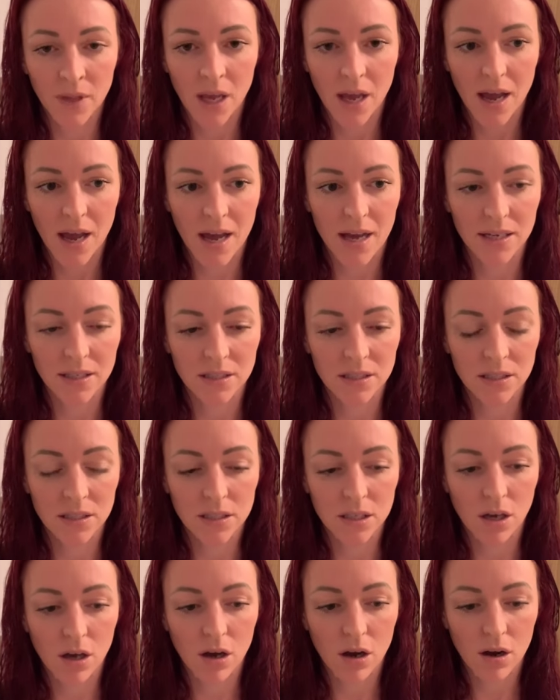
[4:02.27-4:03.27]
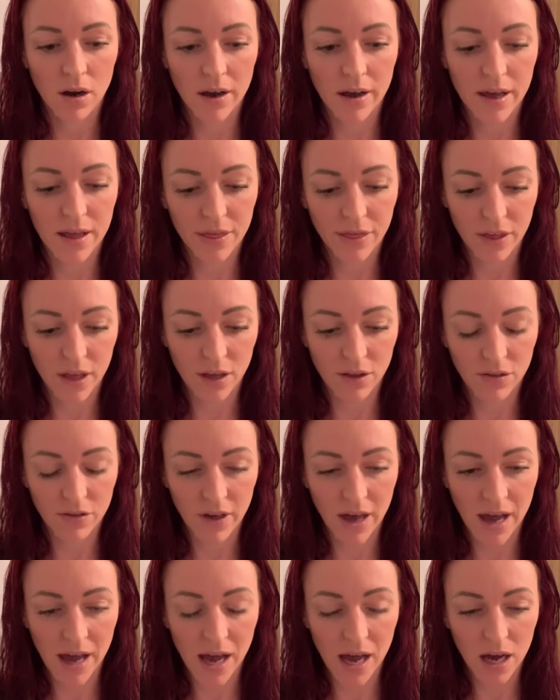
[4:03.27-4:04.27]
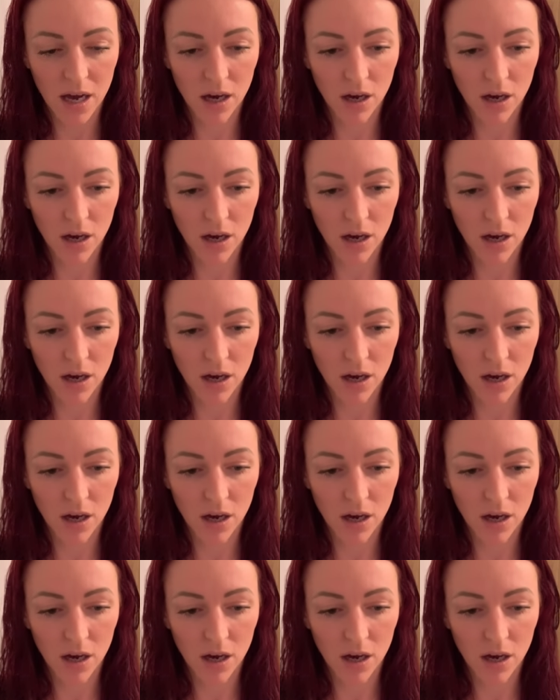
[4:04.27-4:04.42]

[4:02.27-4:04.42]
And I think that